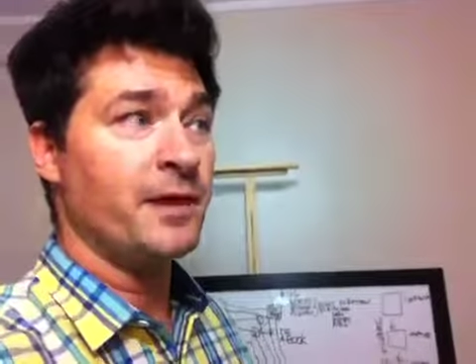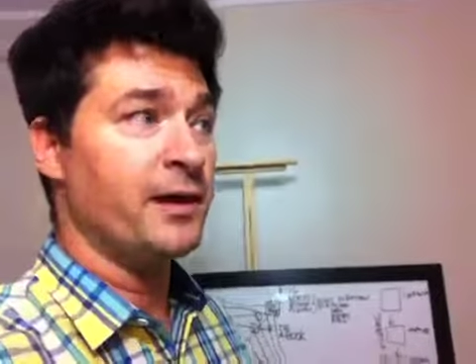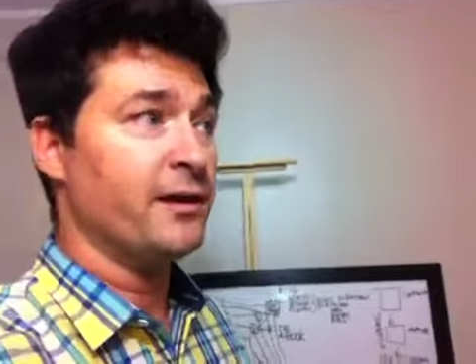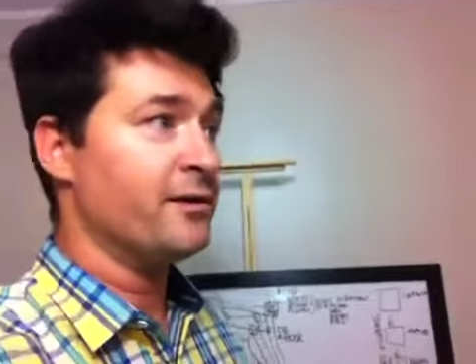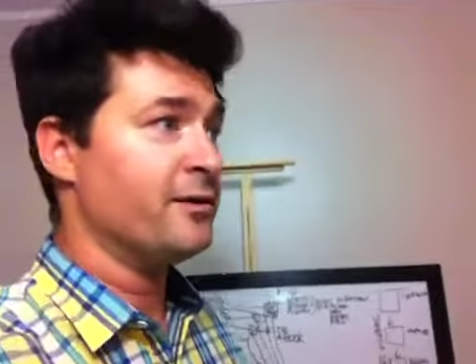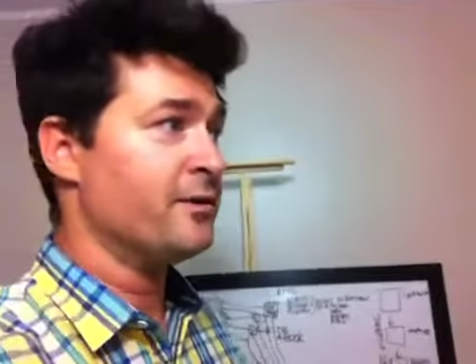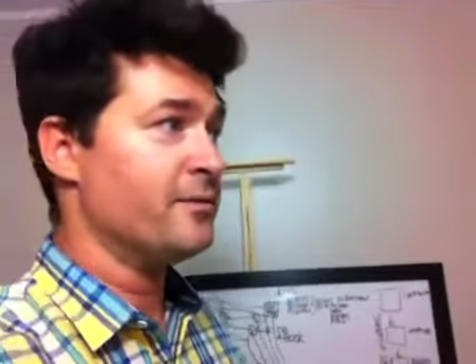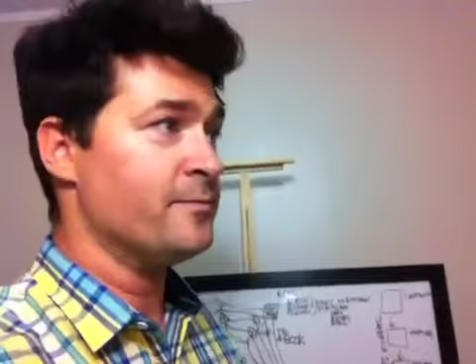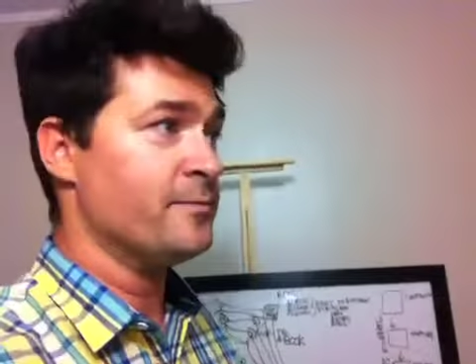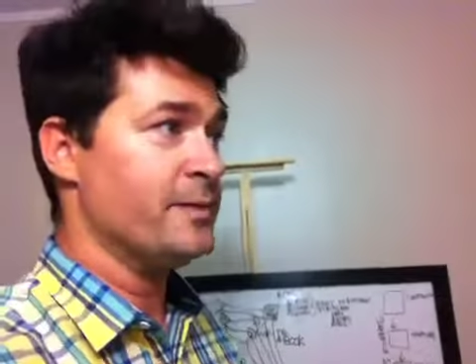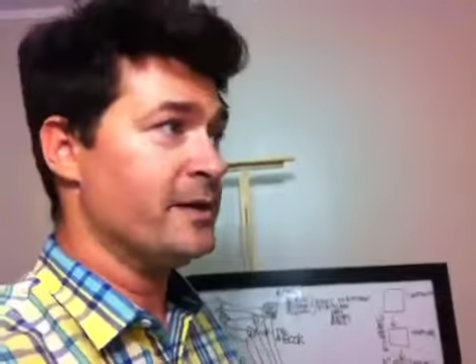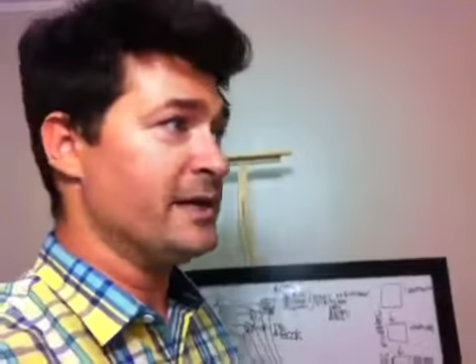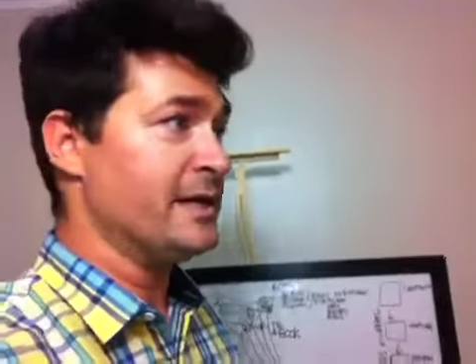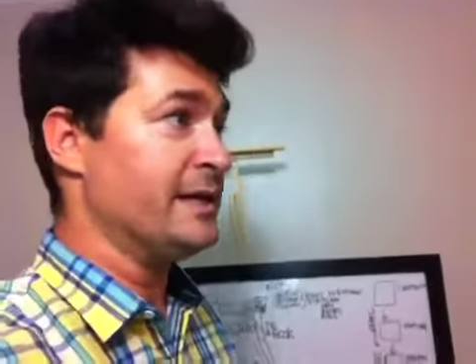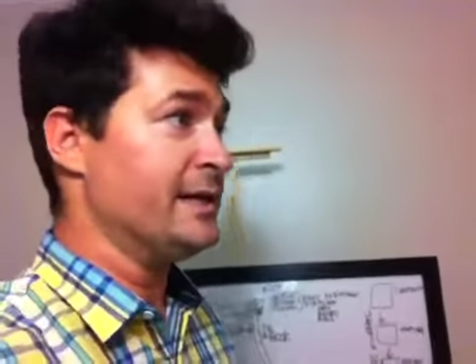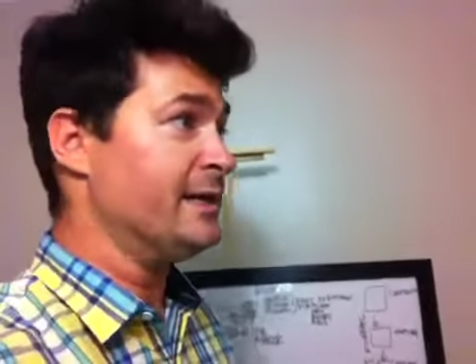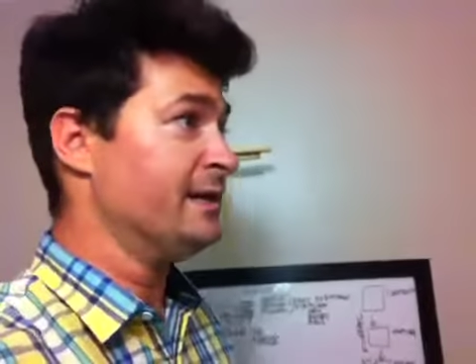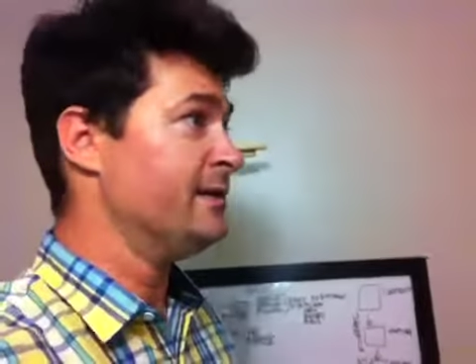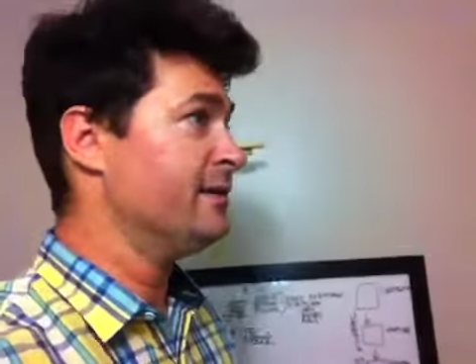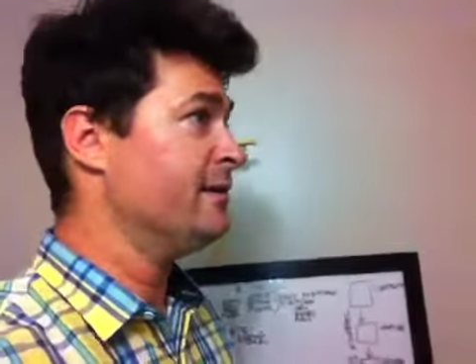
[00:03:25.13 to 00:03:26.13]
It could
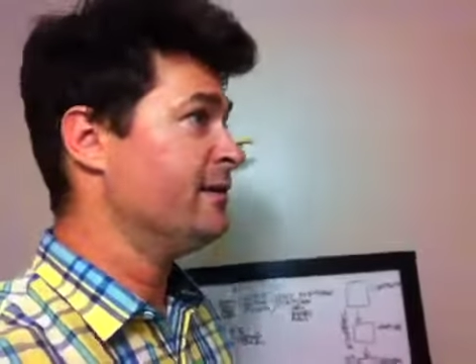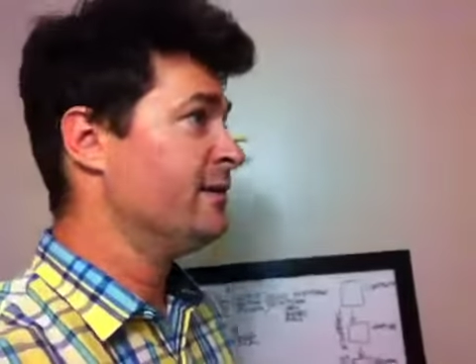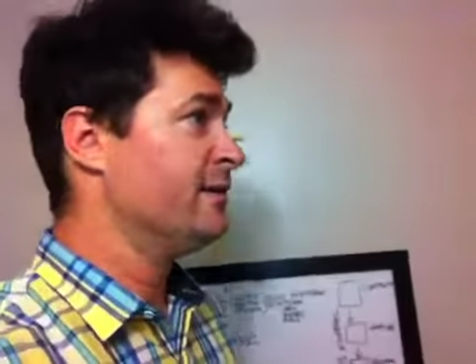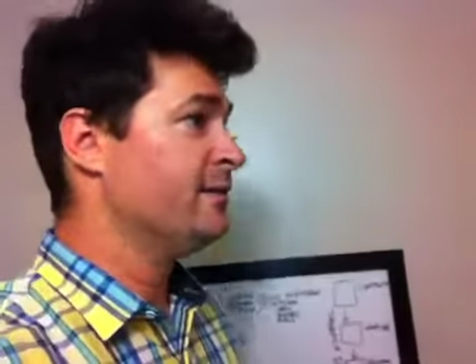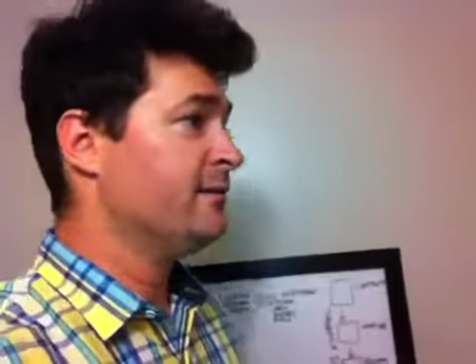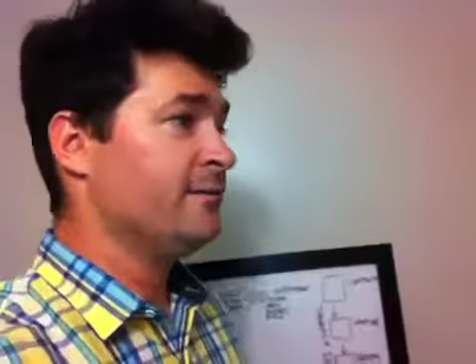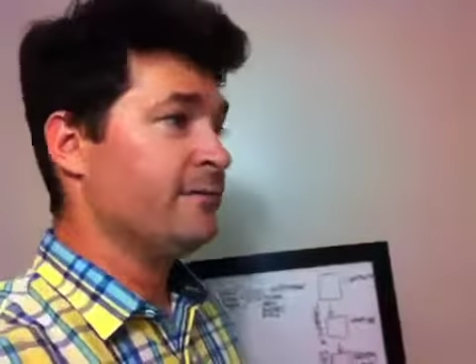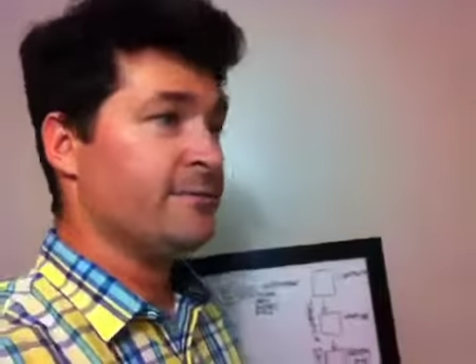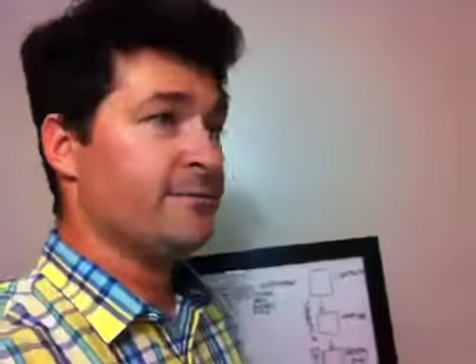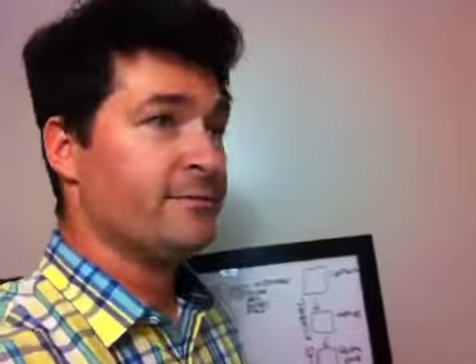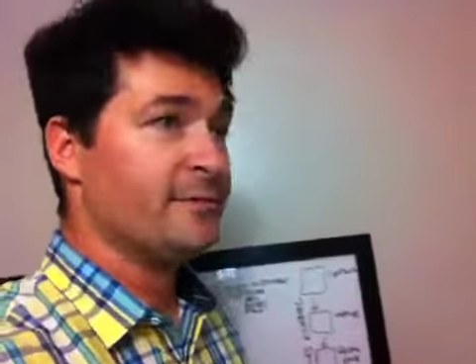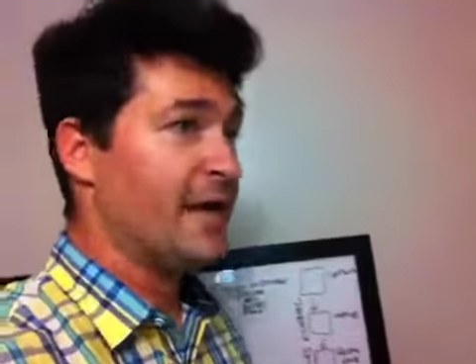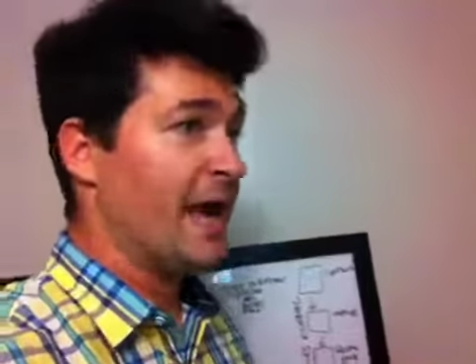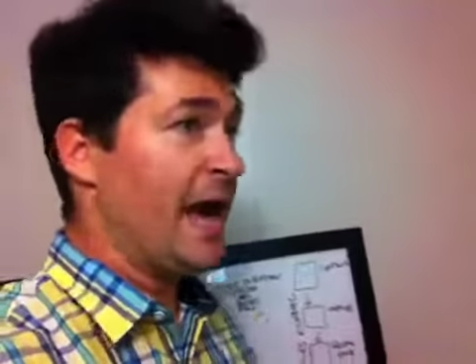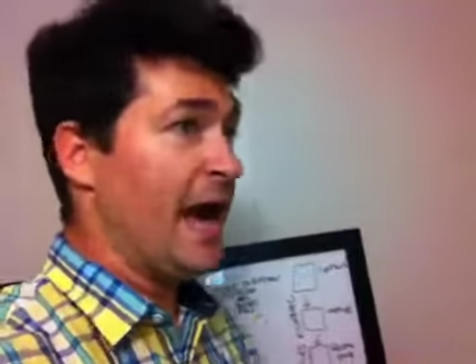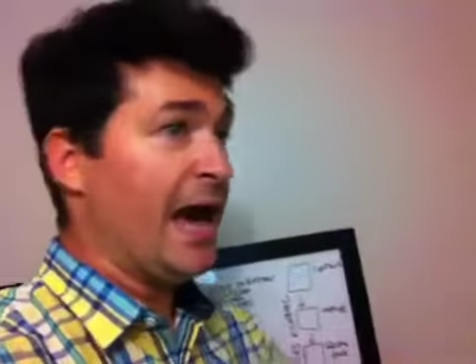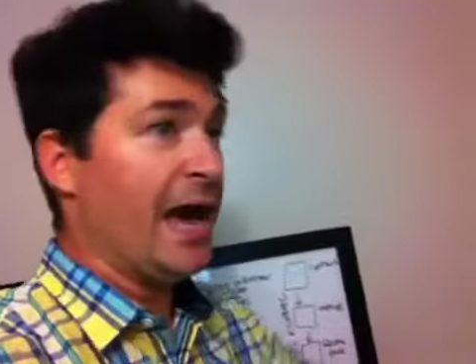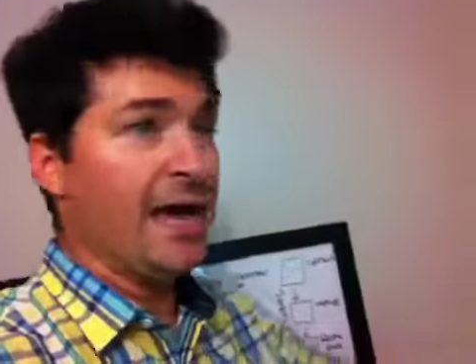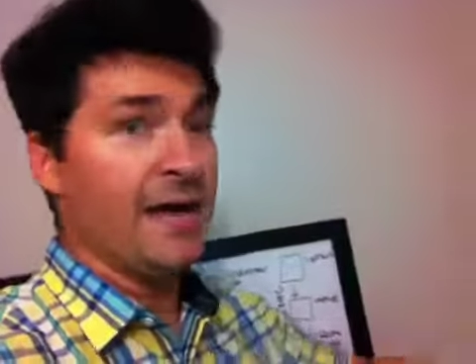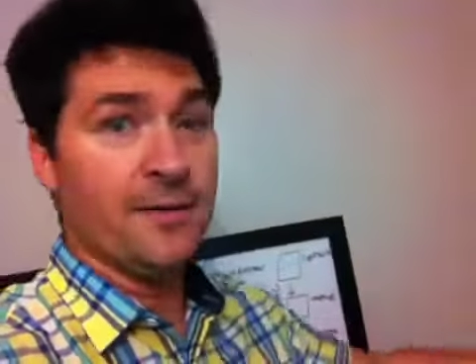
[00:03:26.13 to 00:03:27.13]
be
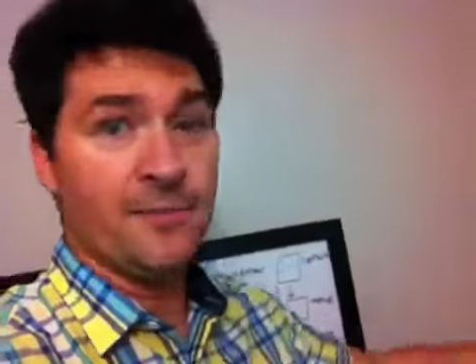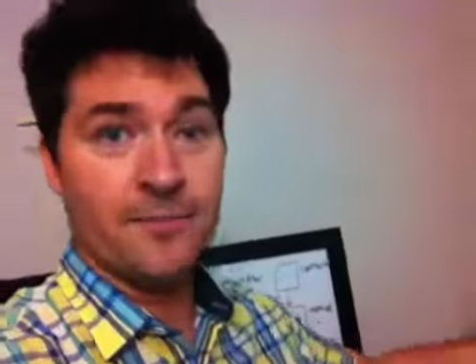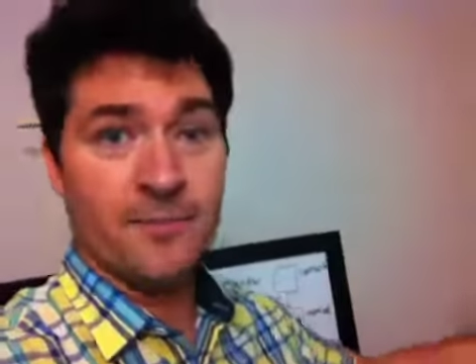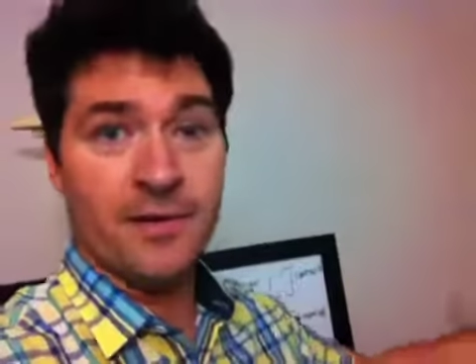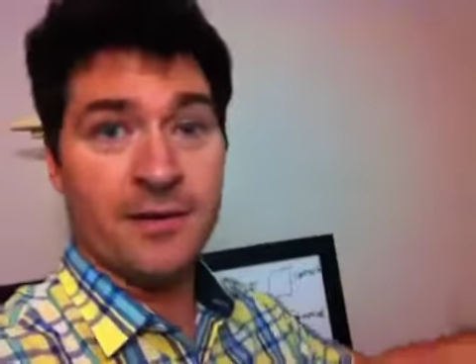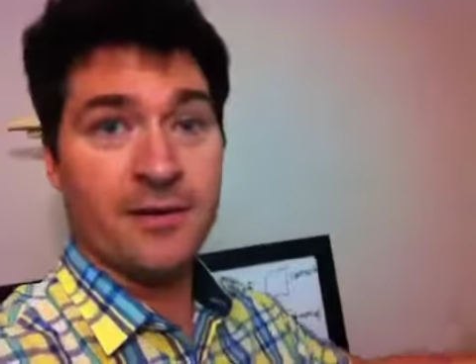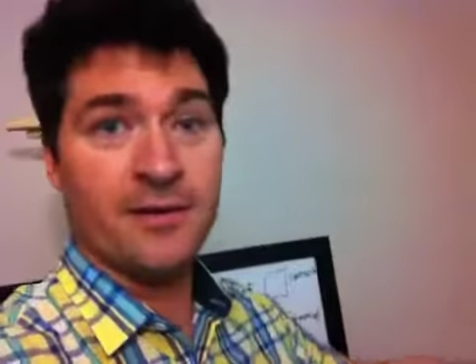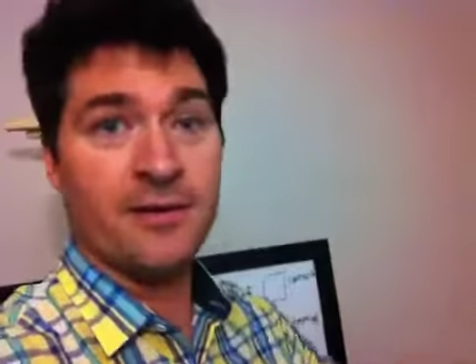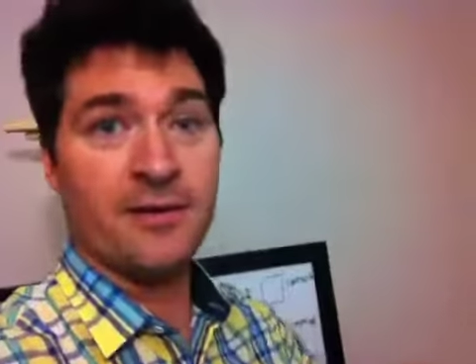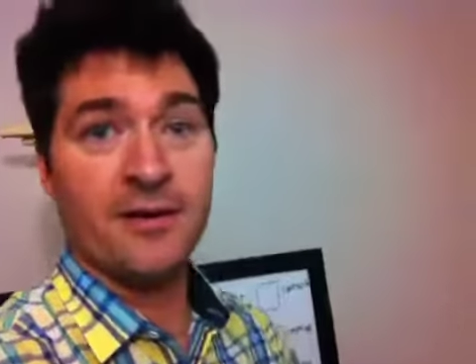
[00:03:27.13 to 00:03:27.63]
time